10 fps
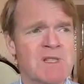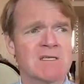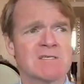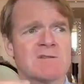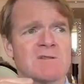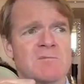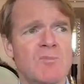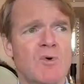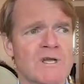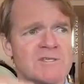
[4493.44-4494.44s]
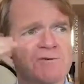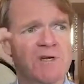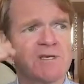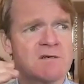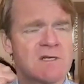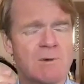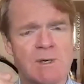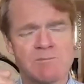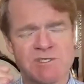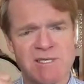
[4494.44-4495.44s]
so that the mortgage rate could go up to